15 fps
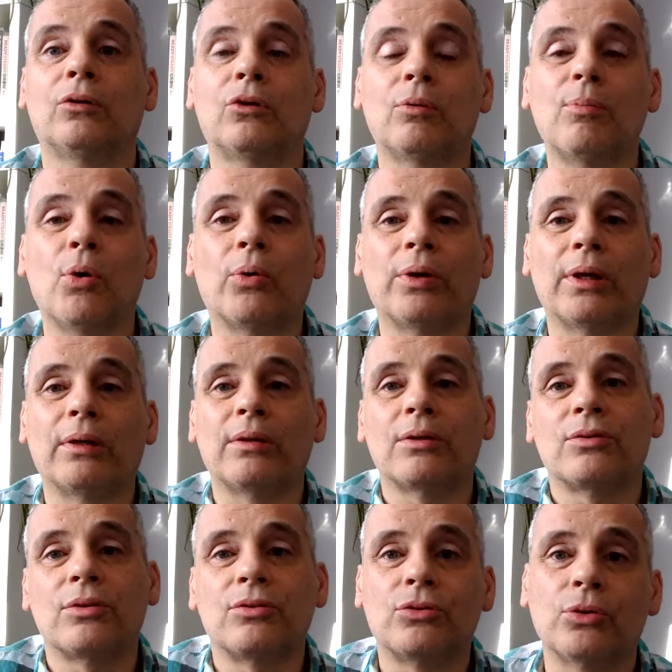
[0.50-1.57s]
Good morning,
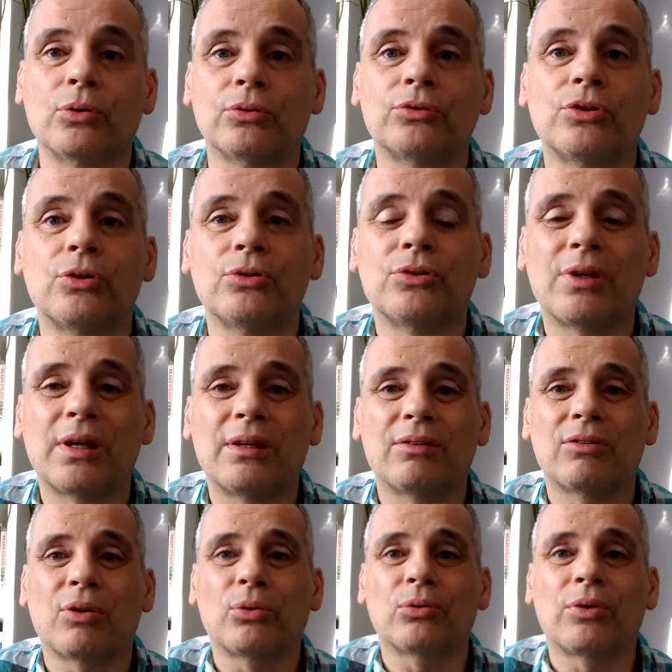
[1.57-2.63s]
this is your
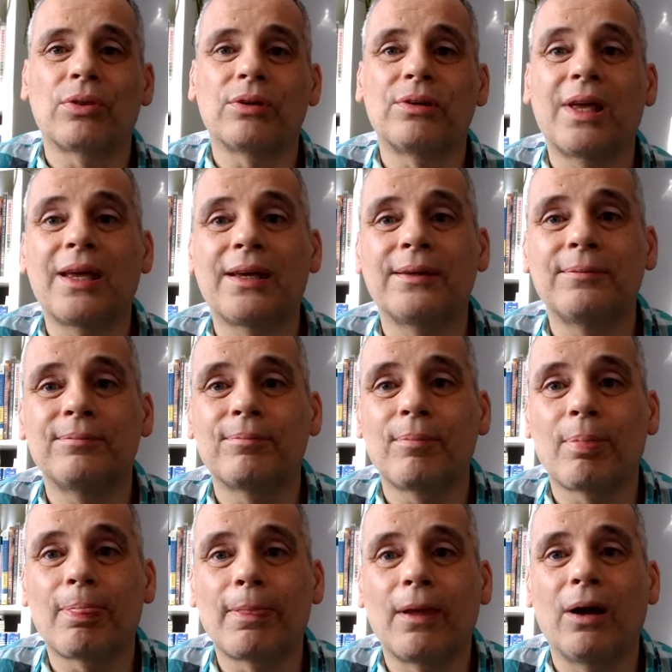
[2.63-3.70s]
Tuesday's Thought of the Day.
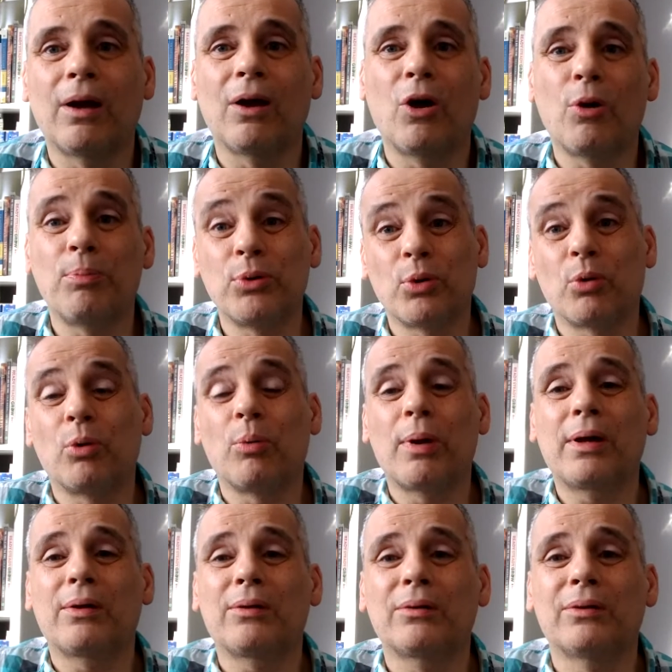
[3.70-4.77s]
I hope you're all
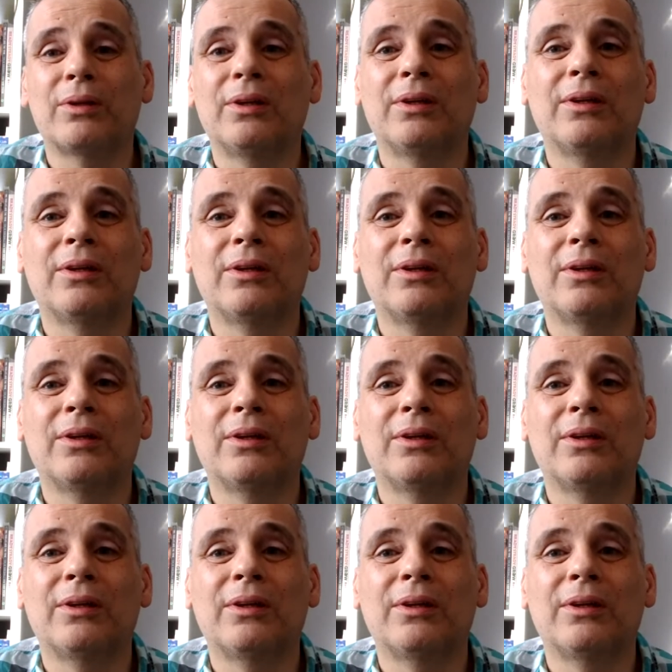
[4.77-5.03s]
well.